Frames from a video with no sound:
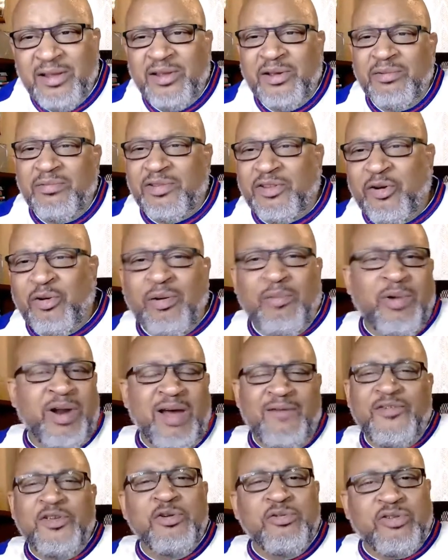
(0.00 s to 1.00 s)
You doing
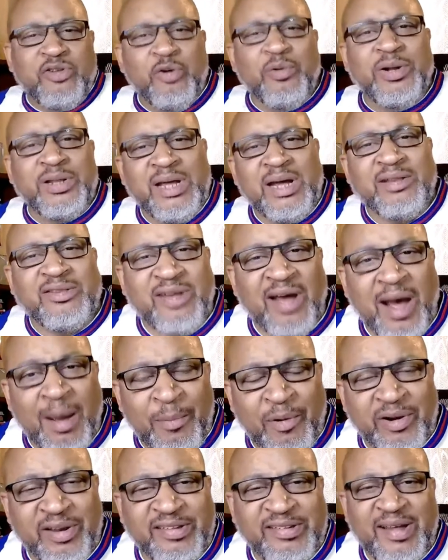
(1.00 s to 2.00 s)
whatever you do at that
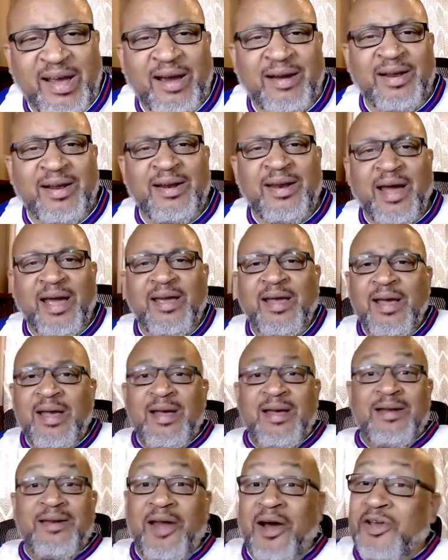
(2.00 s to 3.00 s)
time on a Saturday night.
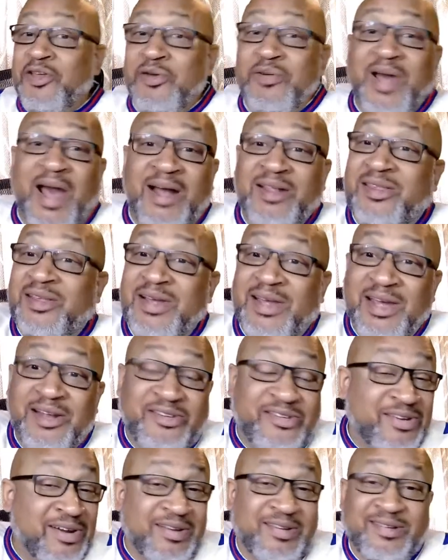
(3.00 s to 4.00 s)
No, you got to
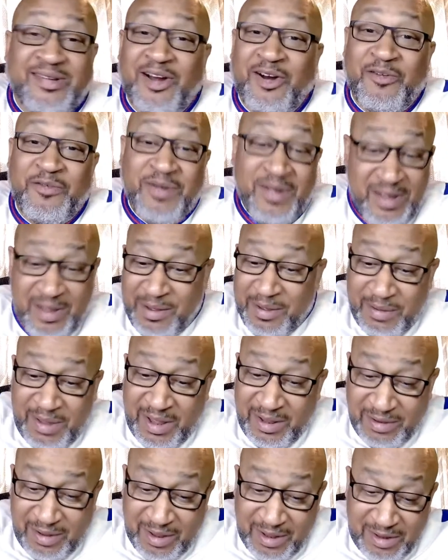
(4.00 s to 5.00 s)
get yourself
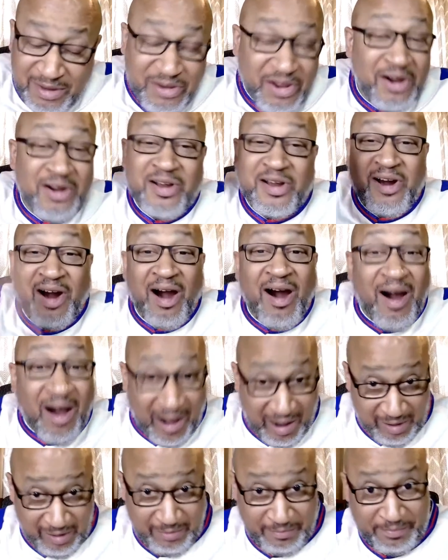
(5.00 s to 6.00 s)
in your
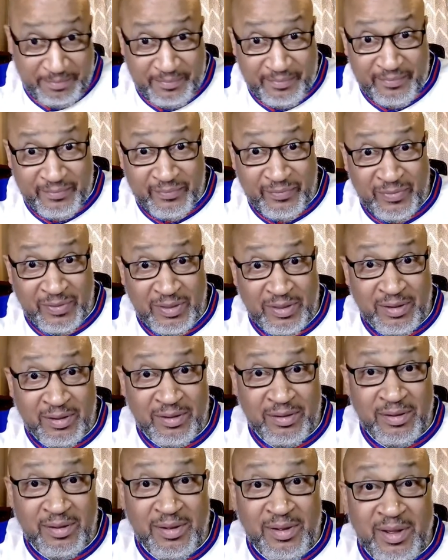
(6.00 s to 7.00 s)
car
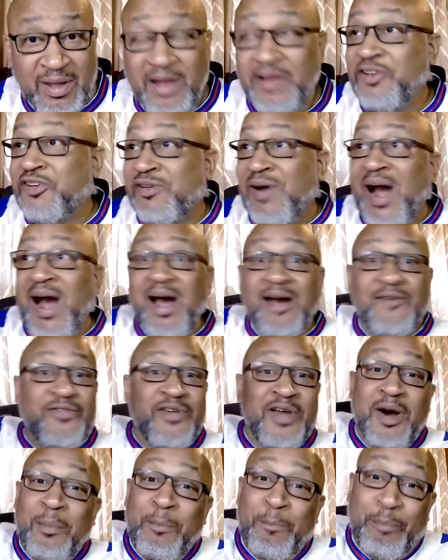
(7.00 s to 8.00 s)
and drive
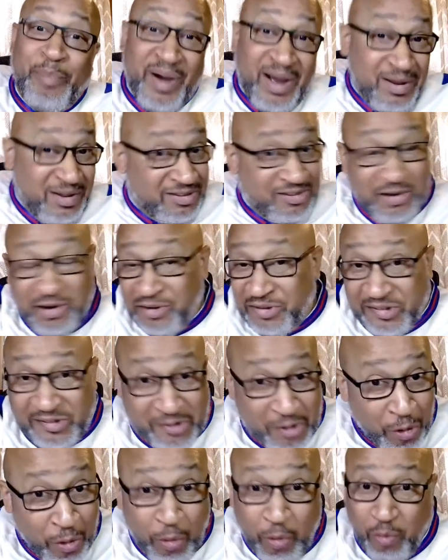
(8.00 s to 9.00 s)
your butt to the
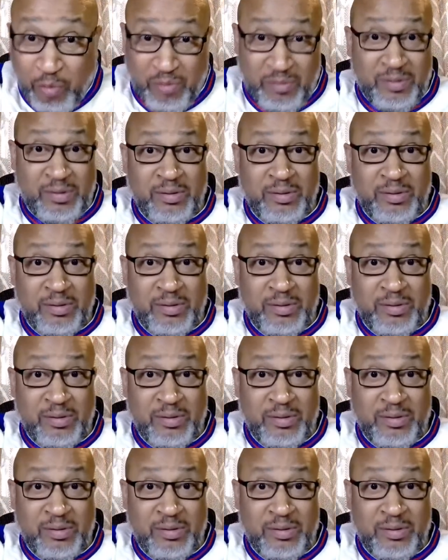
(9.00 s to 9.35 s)
school.